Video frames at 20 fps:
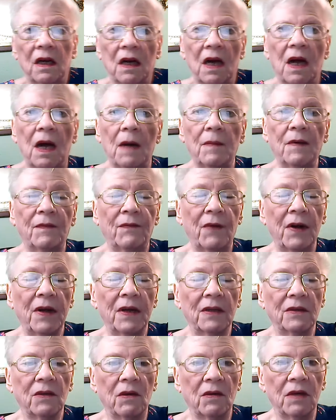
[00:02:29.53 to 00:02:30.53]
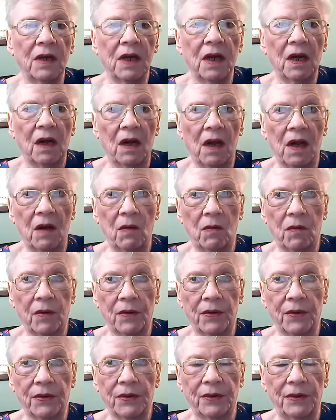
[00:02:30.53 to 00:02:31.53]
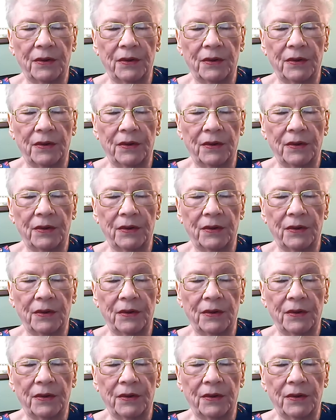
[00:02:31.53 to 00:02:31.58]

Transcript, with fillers: I'm afraid it's going to get a lot worse.